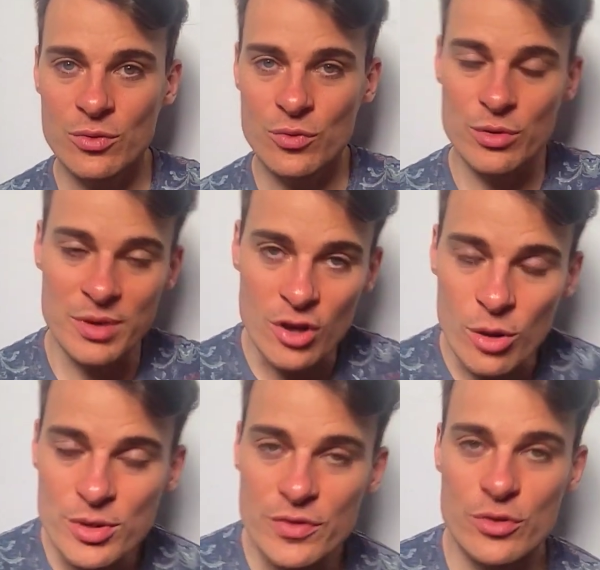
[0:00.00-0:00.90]
would be
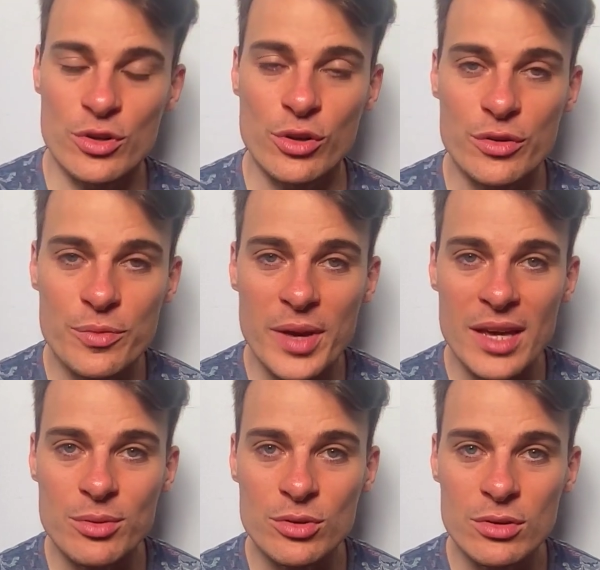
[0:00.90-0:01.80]
common for a lot of
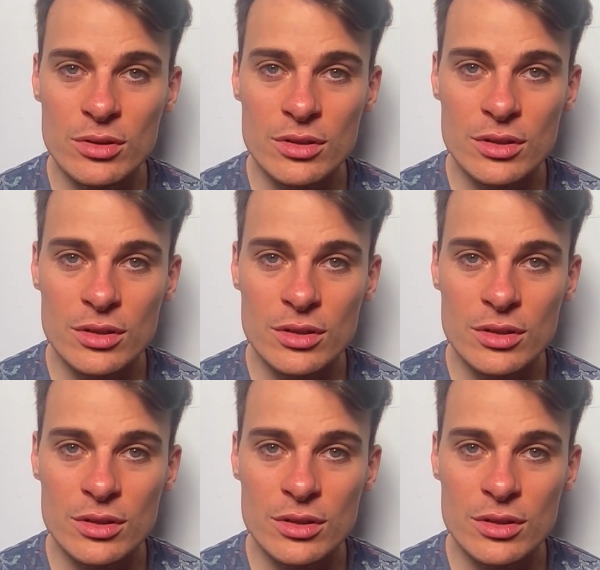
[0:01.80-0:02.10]
people.